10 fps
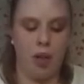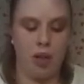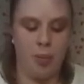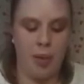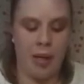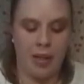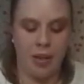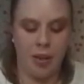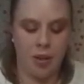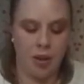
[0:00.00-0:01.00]

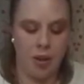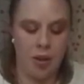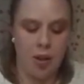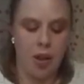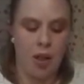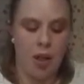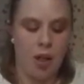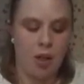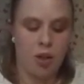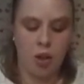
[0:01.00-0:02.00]
pins
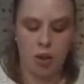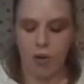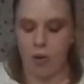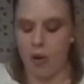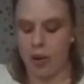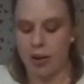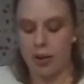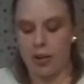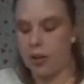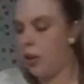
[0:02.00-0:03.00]
to,
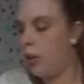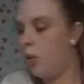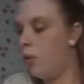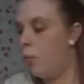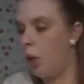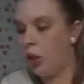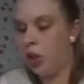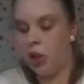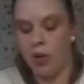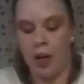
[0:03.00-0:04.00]
once
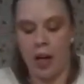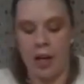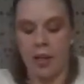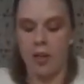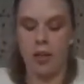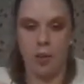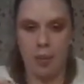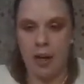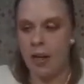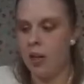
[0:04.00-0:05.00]
you got the
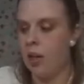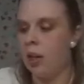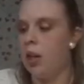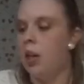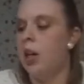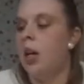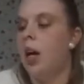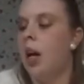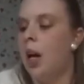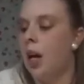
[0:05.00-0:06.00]
pin
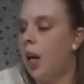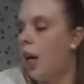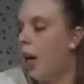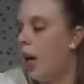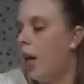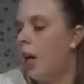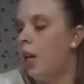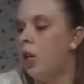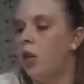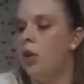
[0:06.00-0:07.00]
and
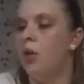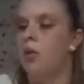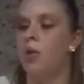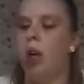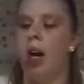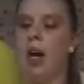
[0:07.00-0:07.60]
you cut